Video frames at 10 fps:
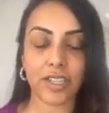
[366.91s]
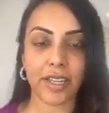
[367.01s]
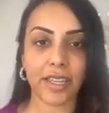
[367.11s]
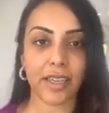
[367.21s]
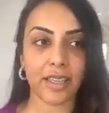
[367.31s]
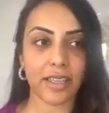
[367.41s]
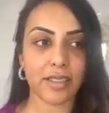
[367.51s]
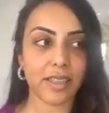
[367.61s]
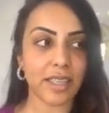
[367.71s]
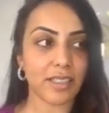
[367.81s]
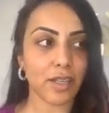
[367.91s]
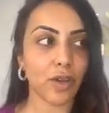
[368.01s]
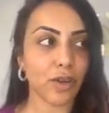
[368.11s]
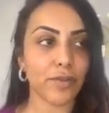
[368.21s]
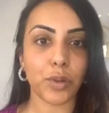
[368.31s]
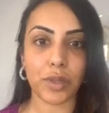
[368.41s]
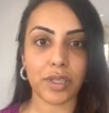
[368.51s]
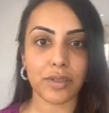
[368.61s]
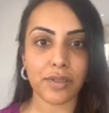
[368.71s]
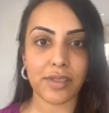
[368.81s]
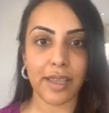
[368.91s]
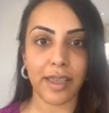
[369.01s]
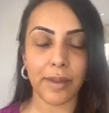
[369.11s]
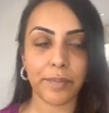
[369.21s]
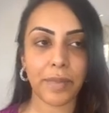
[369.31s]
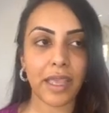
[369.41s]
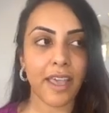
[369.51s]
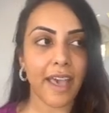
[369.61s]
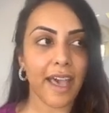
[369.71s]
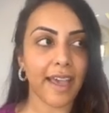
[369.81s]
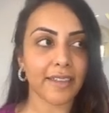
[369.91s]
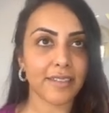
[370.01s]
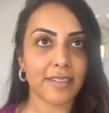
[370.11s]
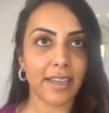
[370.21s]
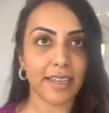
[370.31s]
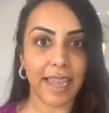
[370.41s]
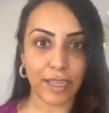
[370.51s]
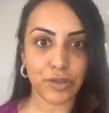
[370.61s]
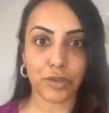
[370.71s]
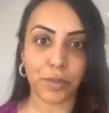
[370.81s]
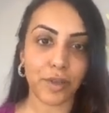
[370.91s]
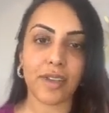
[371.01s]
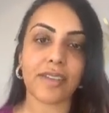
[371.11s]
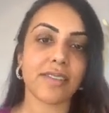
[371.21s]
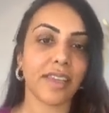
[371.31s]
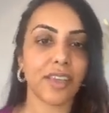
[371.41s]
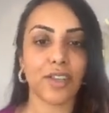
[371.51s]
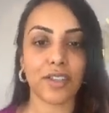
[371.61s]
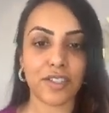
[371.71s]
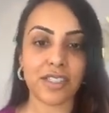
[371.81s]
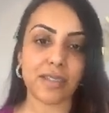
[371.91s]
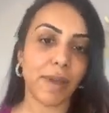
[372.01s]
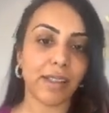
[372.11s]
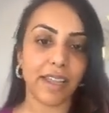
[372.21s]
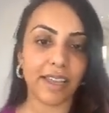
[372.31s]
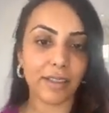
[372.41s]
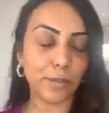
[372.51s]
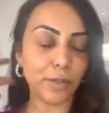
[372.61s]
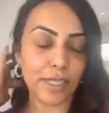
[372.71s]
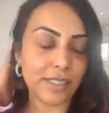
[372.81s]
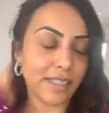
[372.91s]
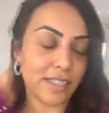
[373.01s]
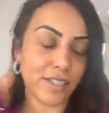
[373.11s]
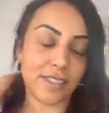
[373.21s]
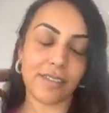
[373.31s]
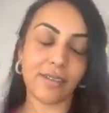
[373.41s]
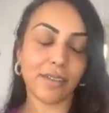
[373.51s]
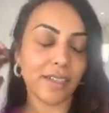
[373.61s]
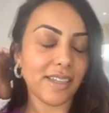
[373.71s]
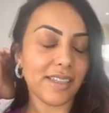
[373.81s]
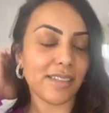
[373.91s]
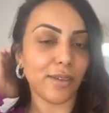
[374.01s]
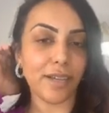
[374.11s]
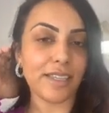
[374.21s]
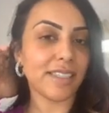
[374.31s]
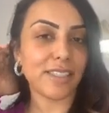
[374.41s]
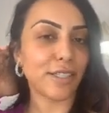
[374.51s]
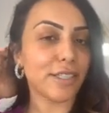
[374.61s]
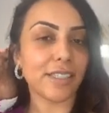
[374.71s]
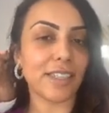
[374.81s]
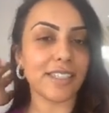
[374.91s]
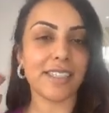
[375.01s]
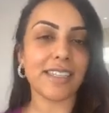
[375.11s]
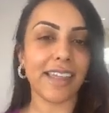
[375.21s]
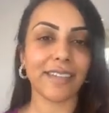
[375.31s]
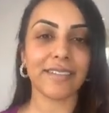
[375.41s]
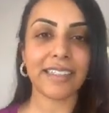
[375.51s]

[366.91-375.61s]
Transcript: Like, there's a lot of oils and natural products that you could just smell that in the mornings, and it just, oh, it's so nice. It's a good start to the day.